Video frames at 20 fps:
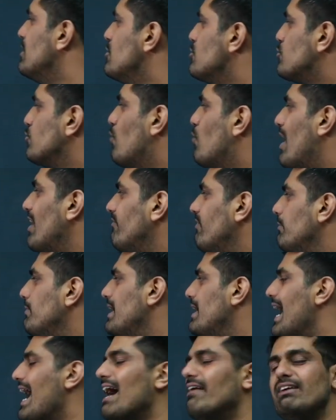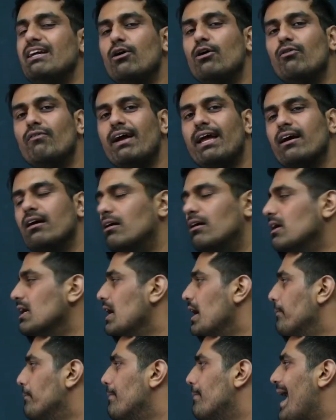what will be having over here?
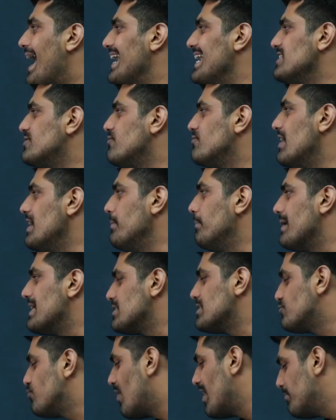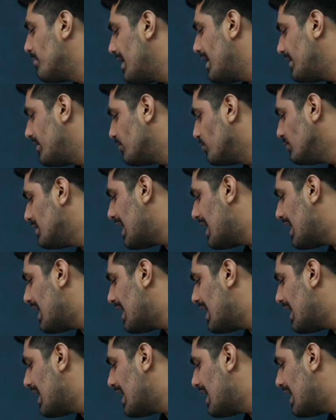Minus 1 plus 1 by 2. The